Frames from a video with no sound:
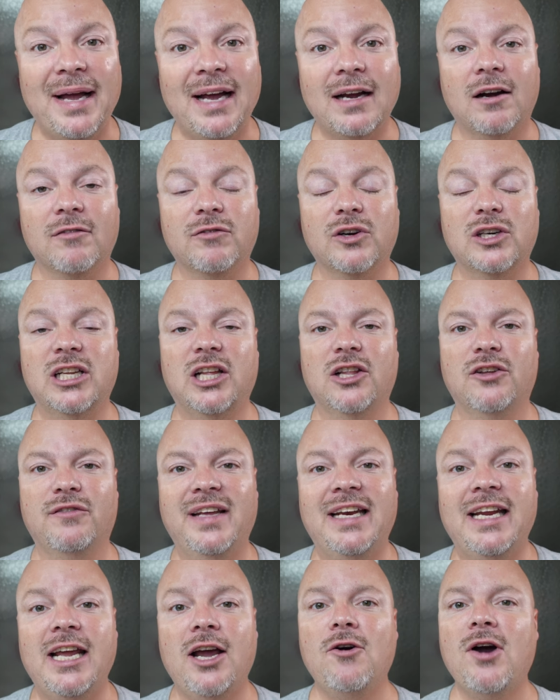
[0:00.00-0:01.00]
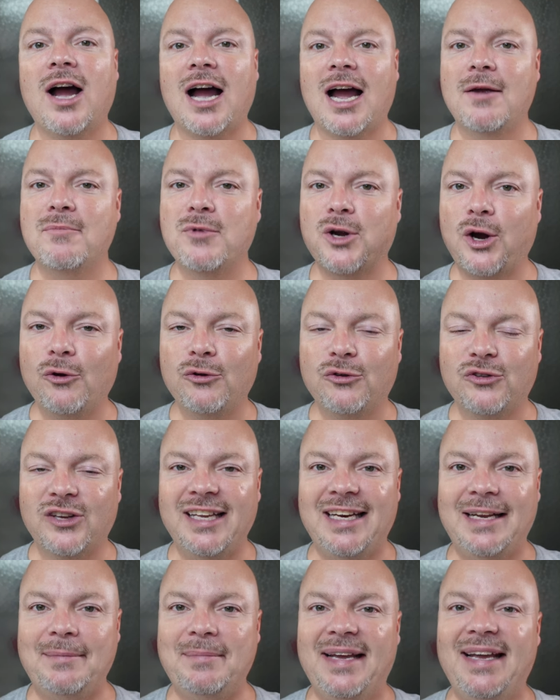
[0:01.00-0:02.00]
back for another video. I'm your host
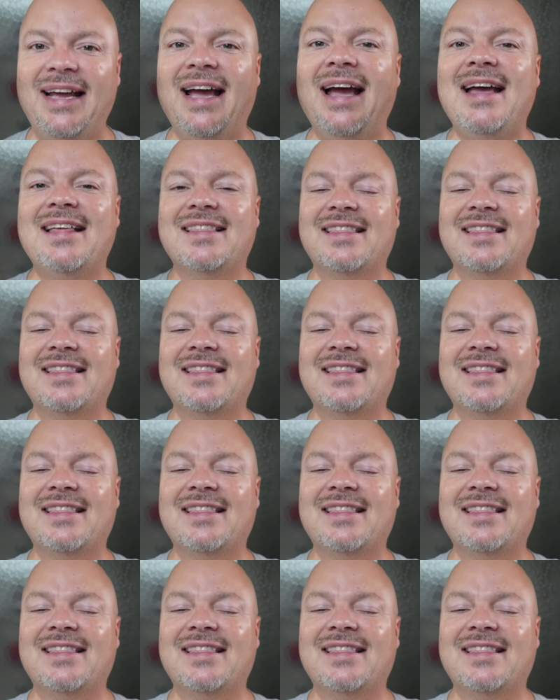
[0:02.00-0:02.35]
C D B.